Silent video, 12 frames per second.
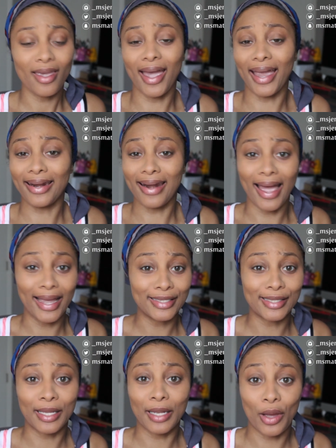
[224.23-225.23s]
a
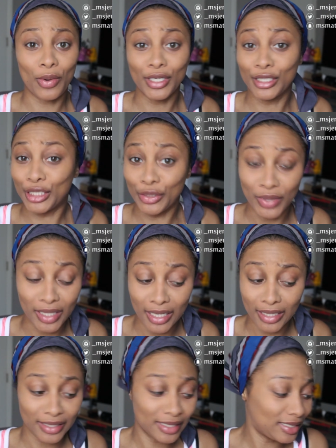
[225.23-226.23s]
nice glowy dewy
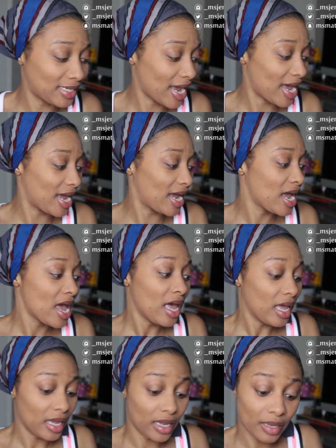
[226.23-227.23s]
look today,
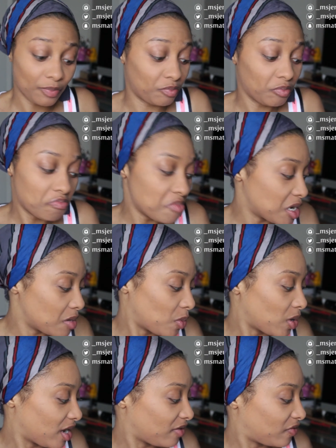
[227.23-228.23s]

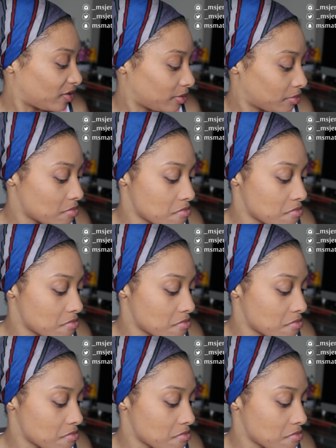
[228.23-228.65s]
minimal effort.